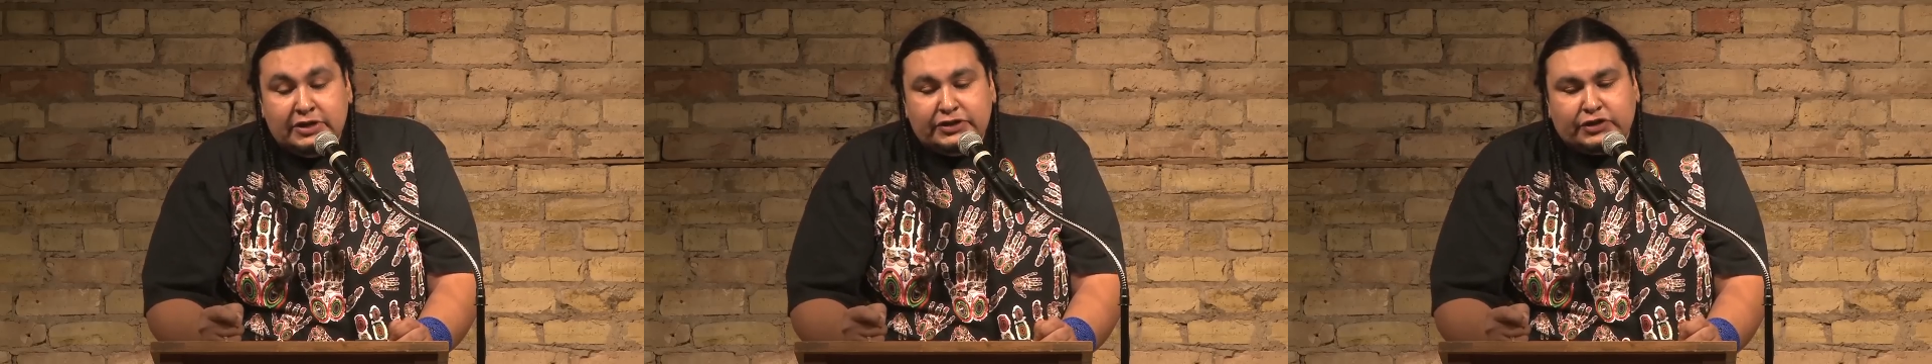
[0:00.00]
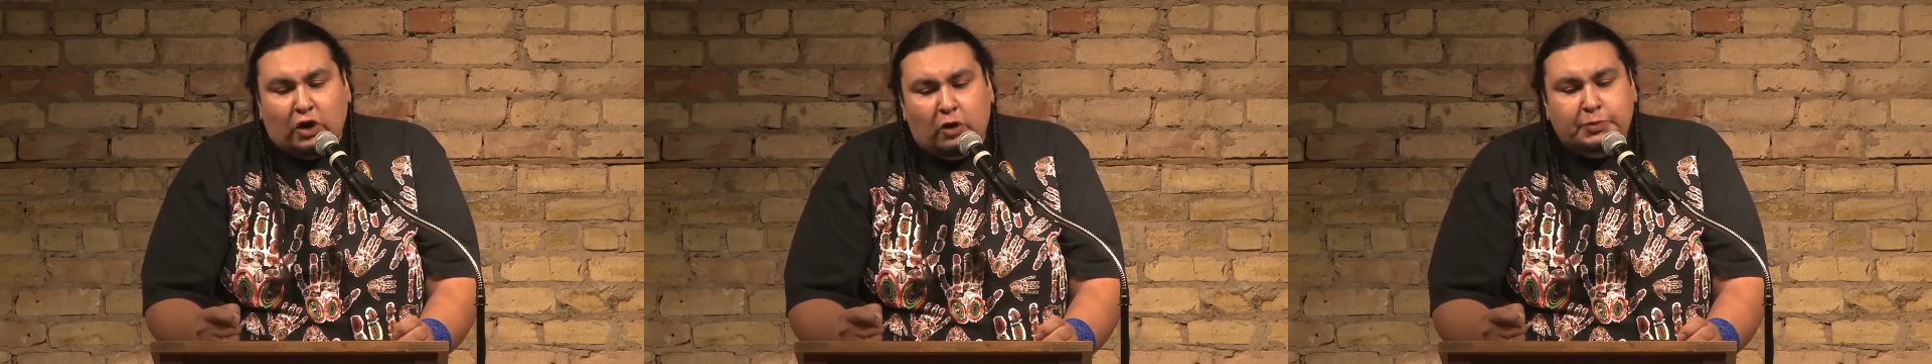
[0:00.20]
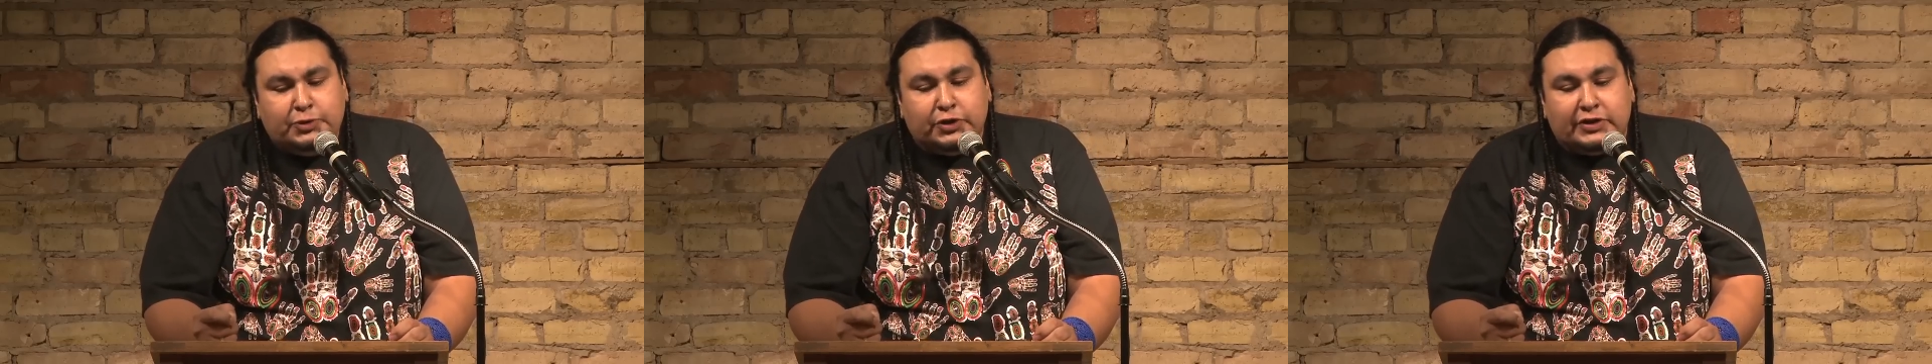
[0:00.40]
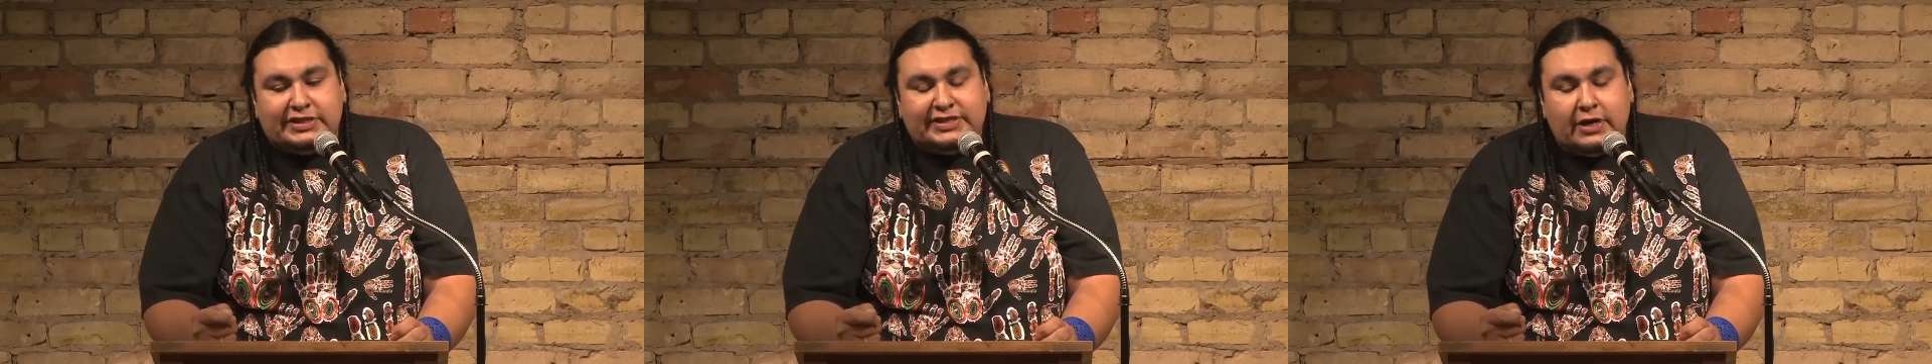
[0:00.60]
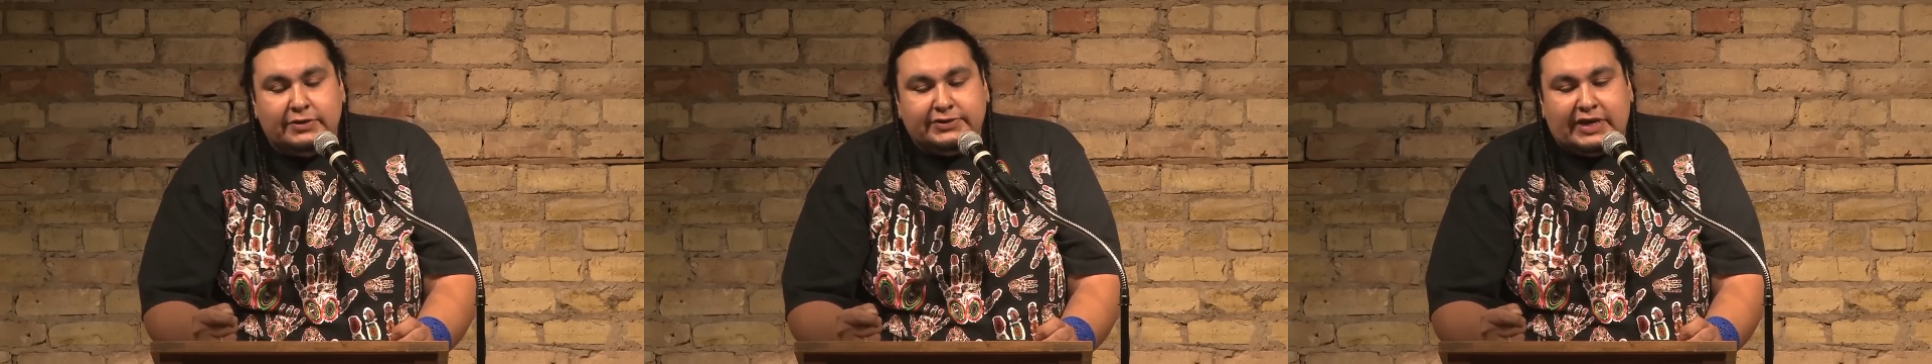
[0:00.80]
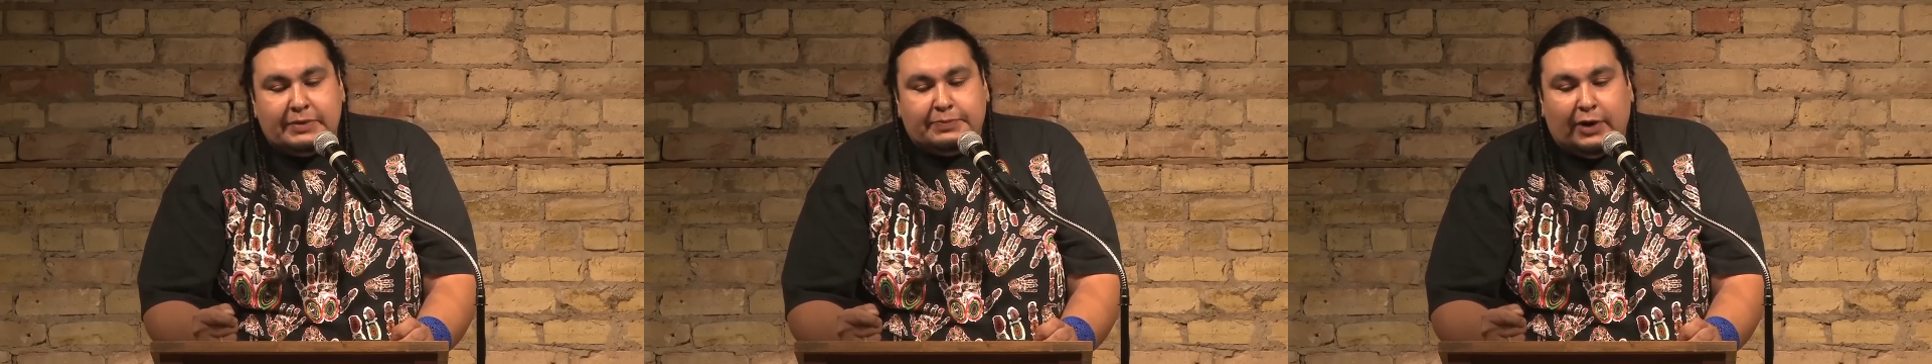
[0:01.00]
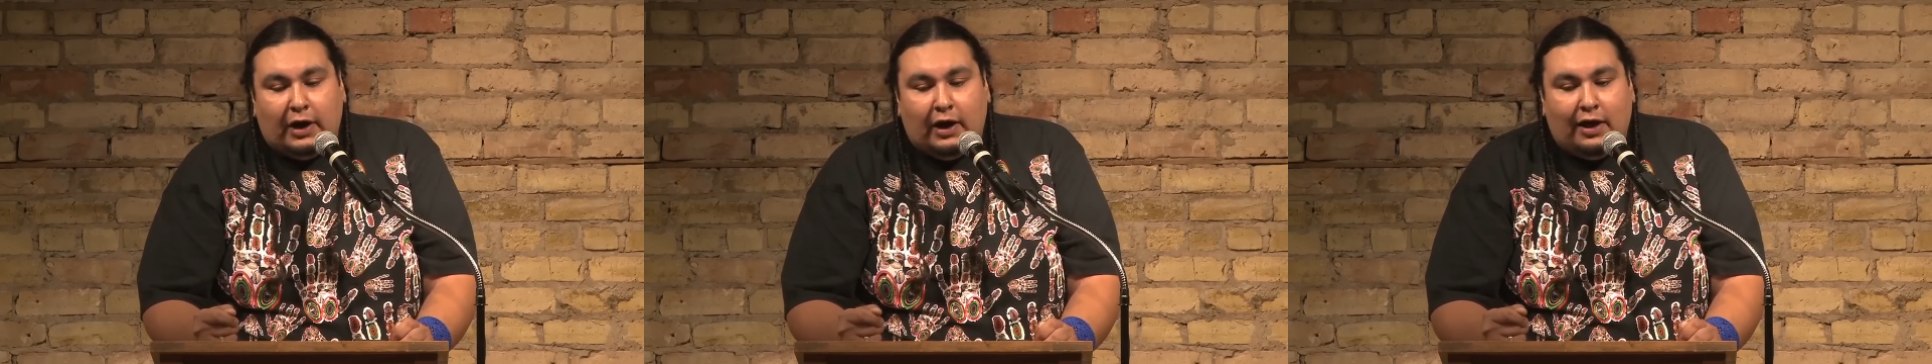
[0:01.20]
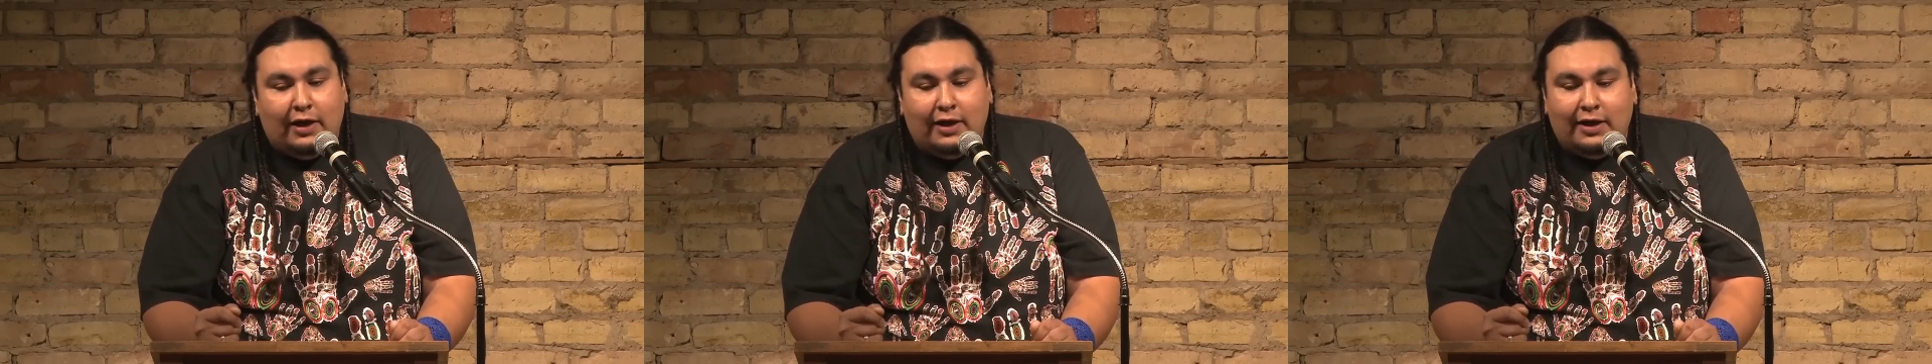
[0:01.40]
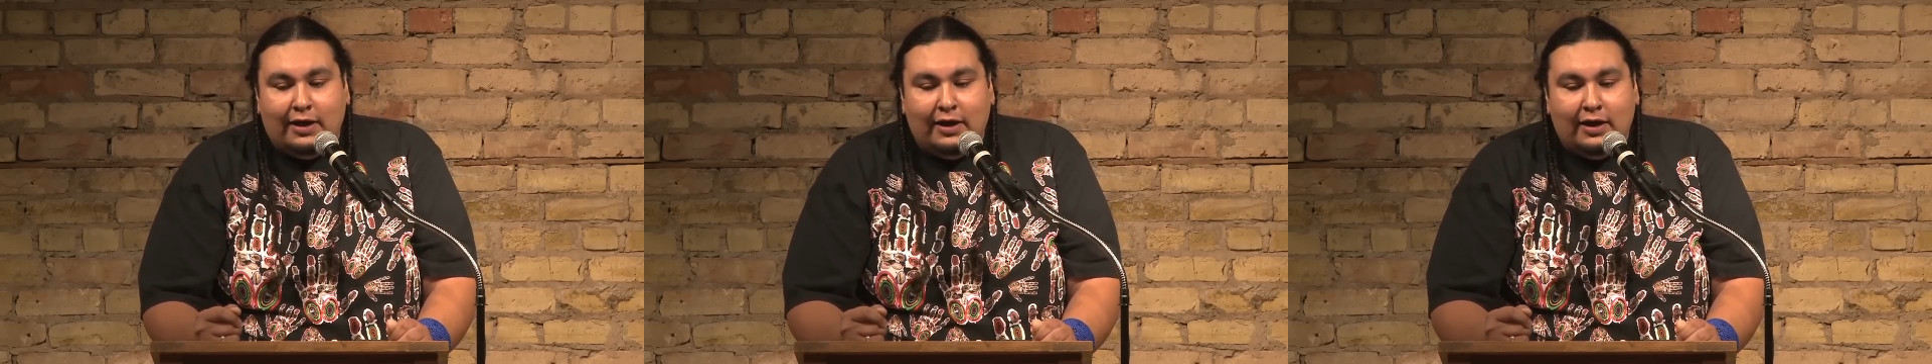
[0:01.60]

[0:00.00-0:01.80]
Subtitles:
sculpture in South St. Paul.